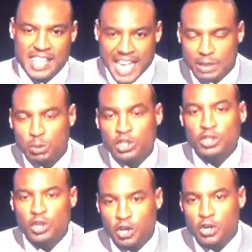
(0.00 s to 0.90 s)
and that's
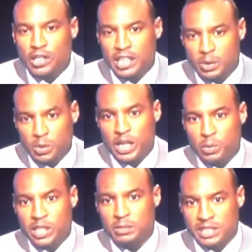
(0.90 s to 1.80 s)
what you heard out of
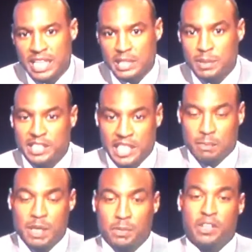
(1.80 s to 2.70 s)
Gregg Williams in that speech.
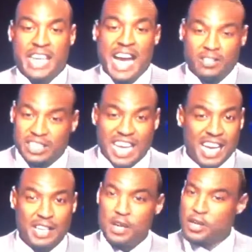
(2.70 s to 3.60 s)
Now, people on the
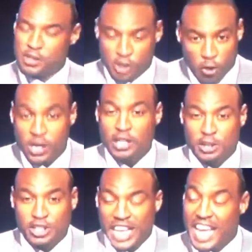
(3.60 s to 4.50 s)
outside don't
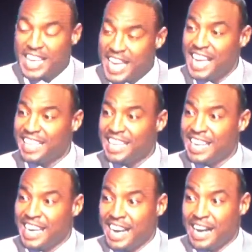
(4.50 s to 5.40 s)
understand that.
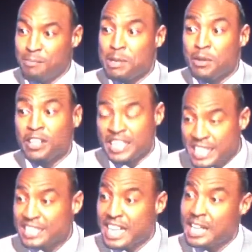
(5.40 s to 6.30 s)
People on
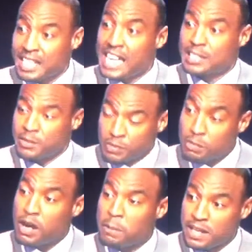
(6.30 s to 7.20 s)
the inside, the guys that are
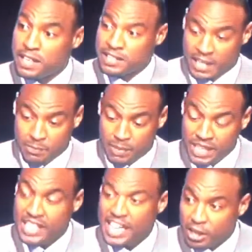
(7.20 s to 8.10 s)
football players and have
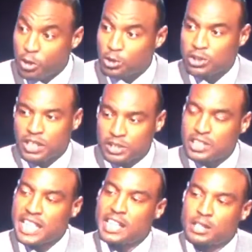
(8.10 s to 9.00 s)
been in that culture,
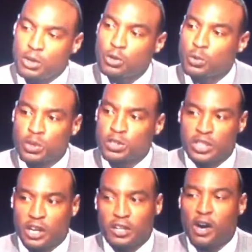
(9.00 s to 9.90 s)
understand those
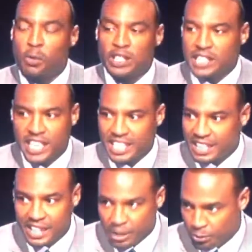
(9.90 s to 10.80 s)
words aren't always
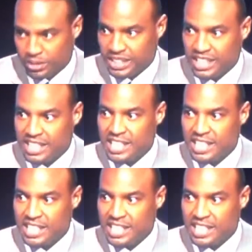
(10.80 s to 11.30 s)
taken literally.